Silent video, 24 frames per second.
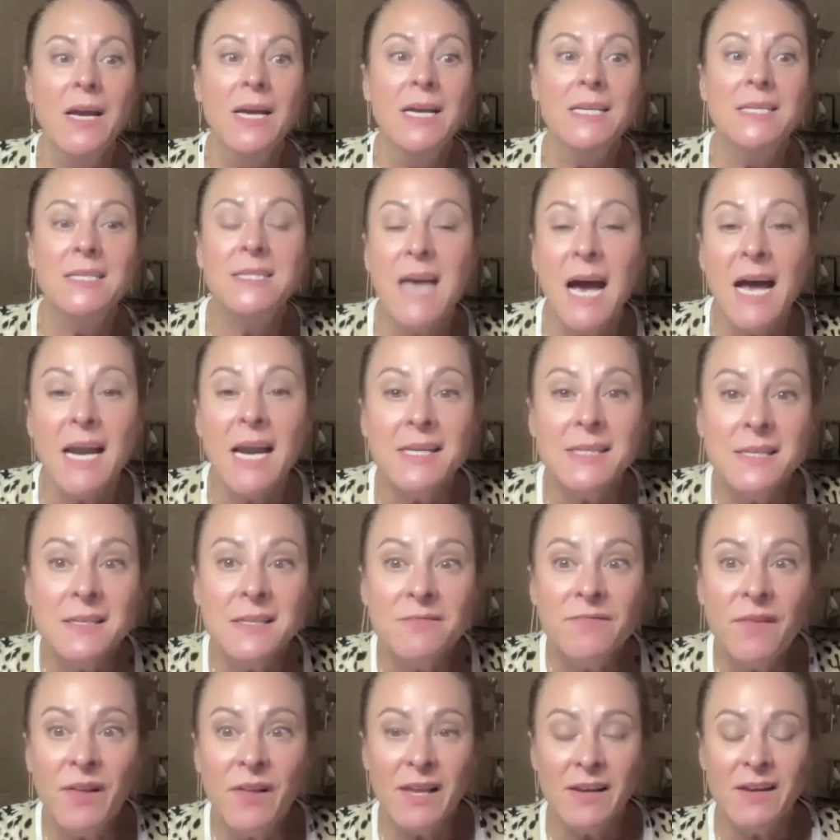Sinus
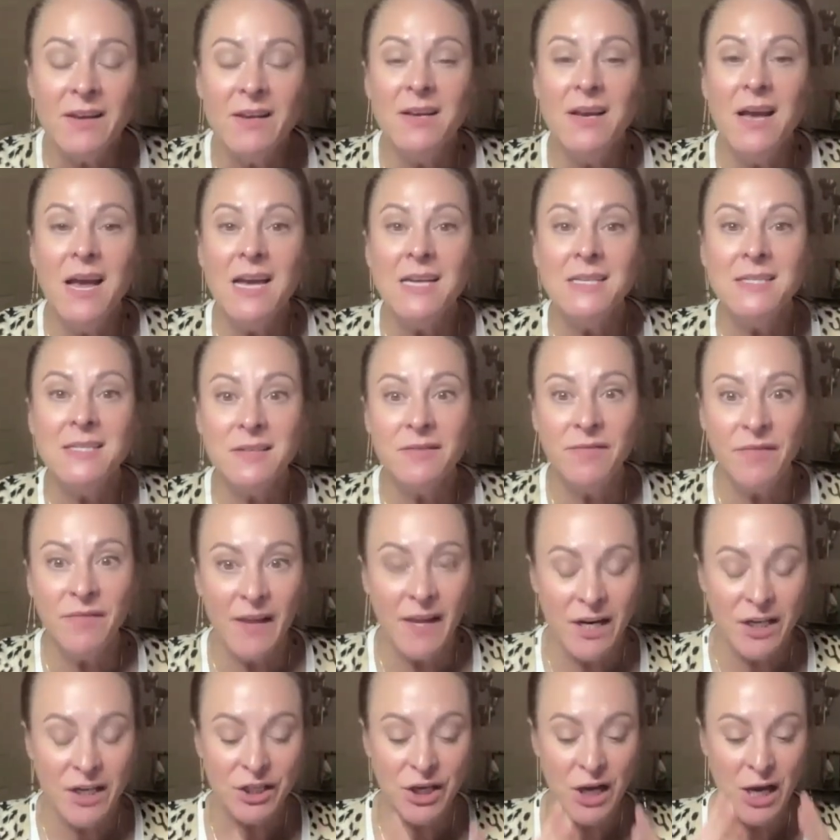
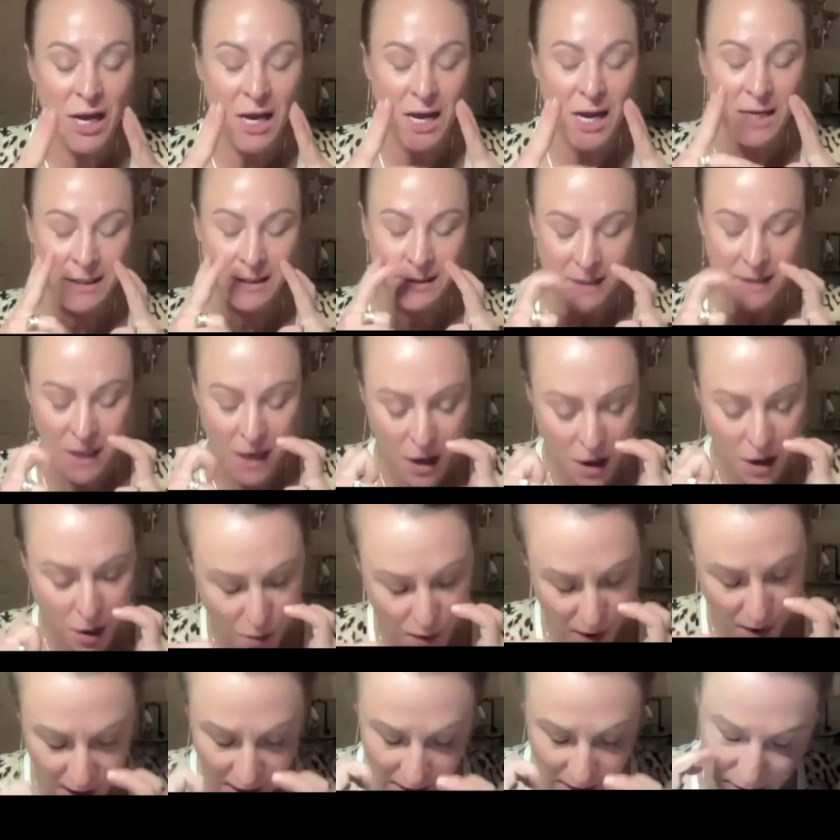insufflation. So
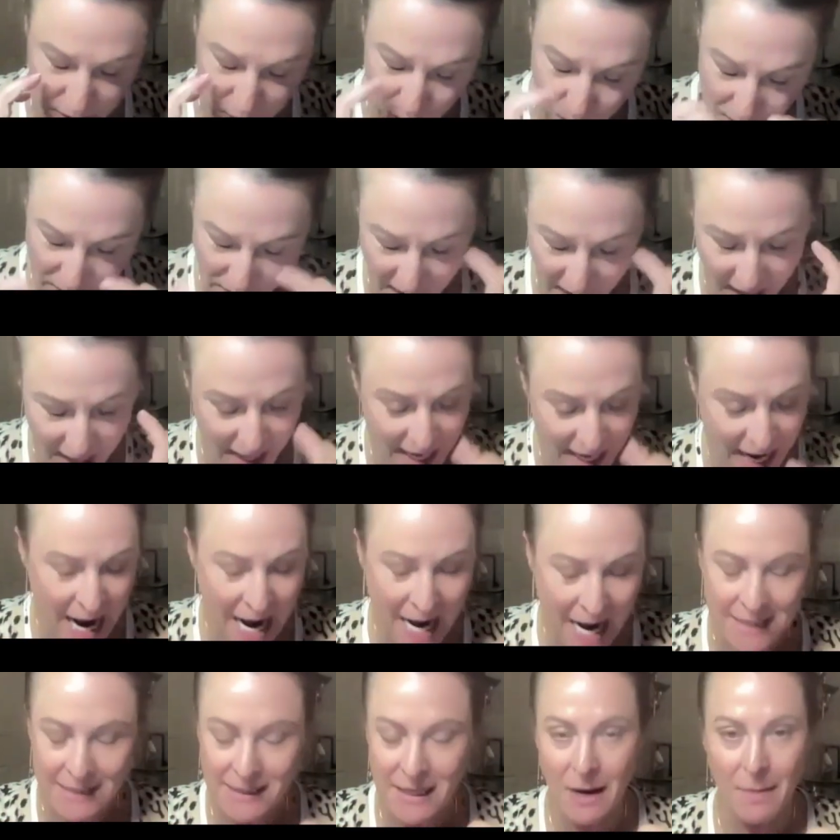we're going to squirt that
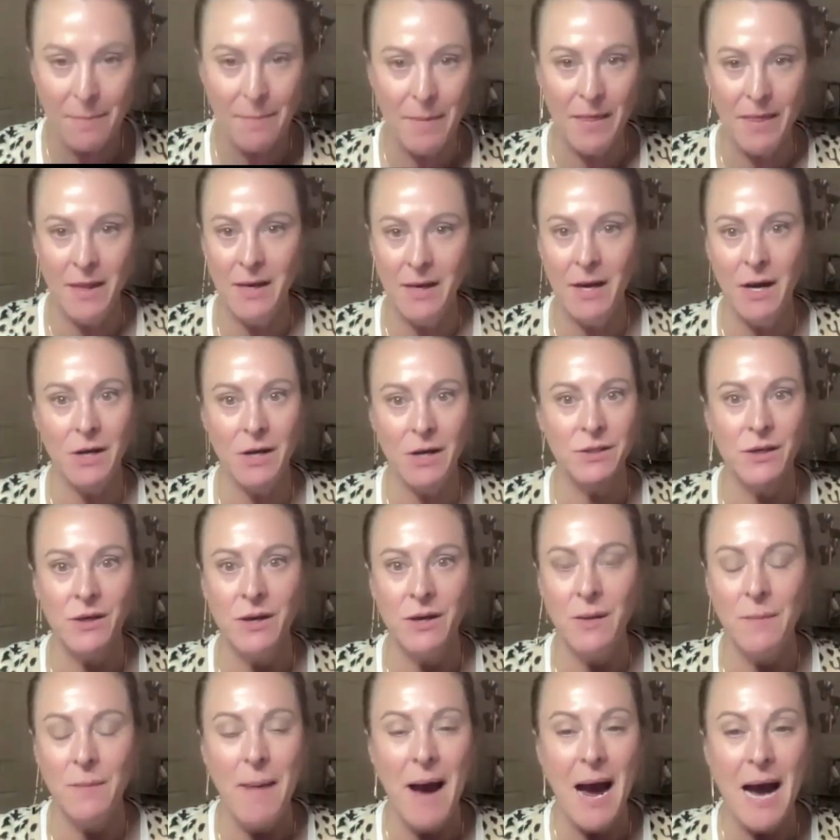gas up in the nasal
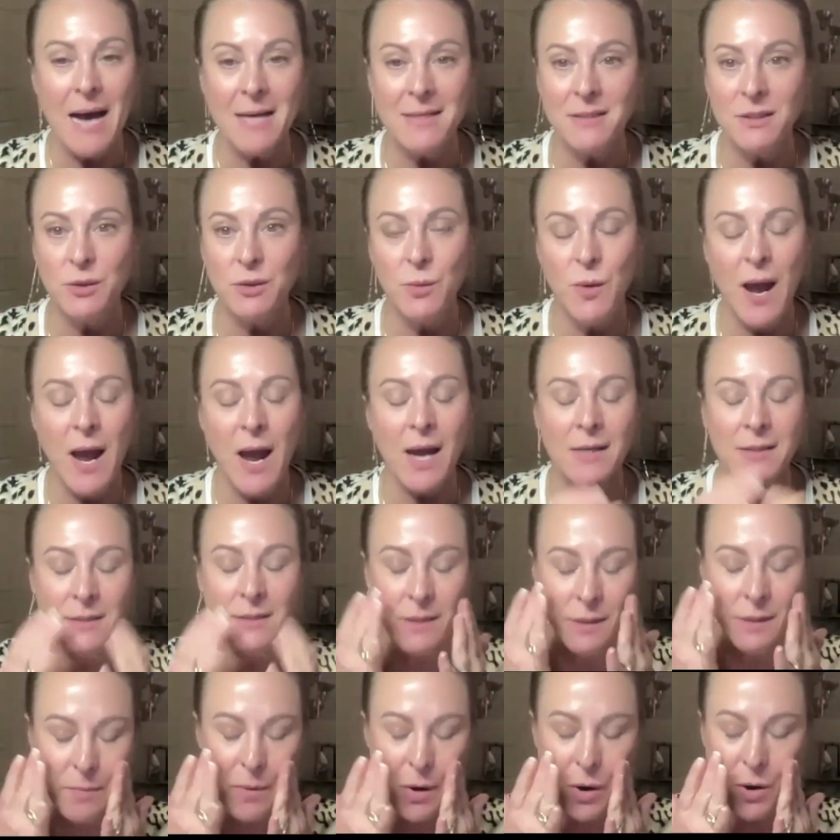passageway.
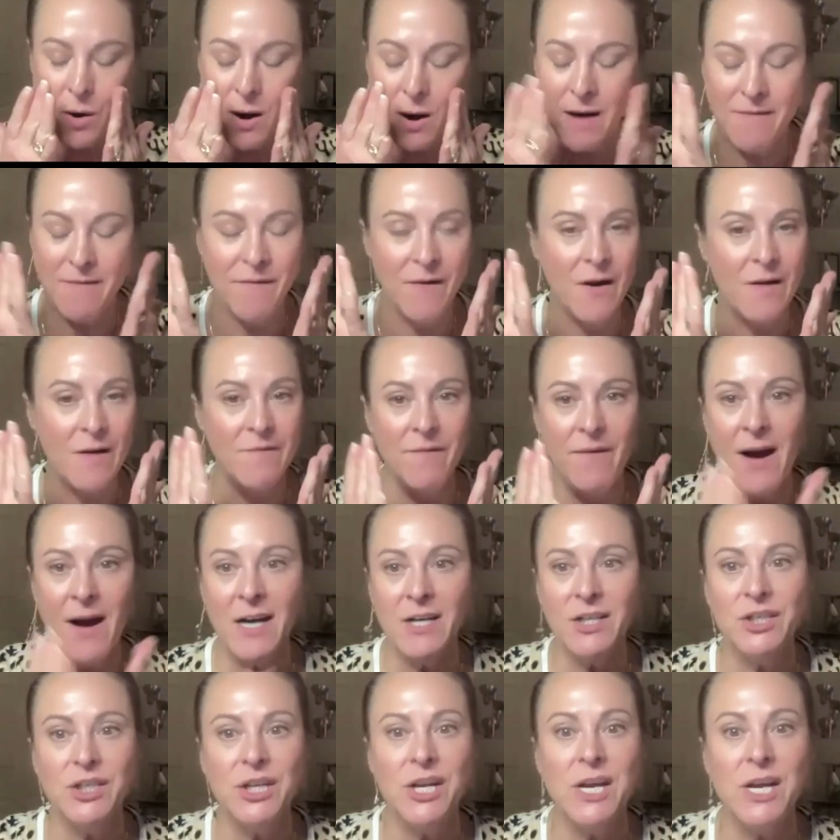Super great for
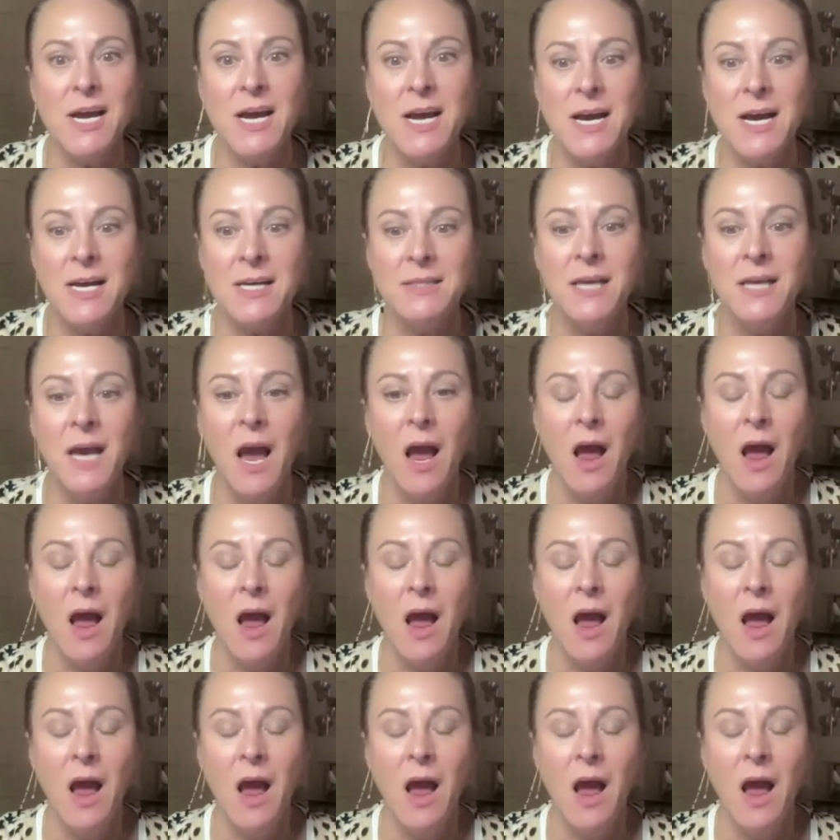infections.